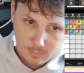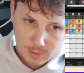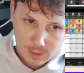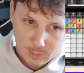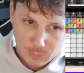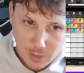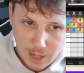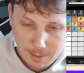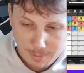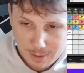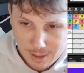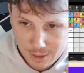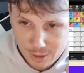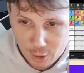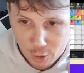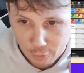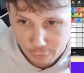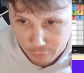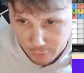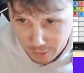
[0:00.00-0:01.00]
It's probably going to
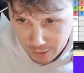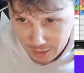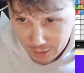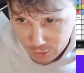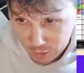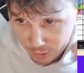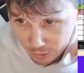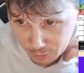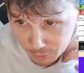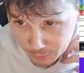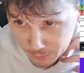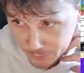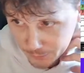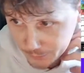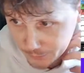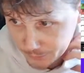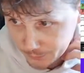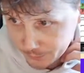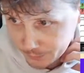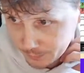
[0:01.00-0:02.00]
overlay too,
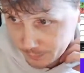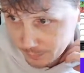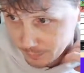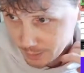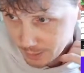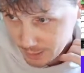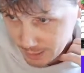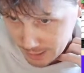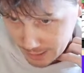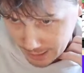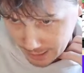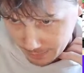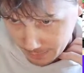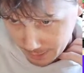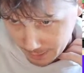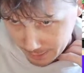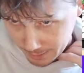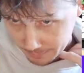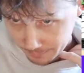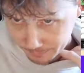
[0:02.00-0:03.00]
the DK
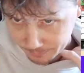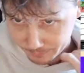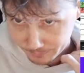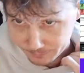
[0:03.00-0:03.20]
Millie.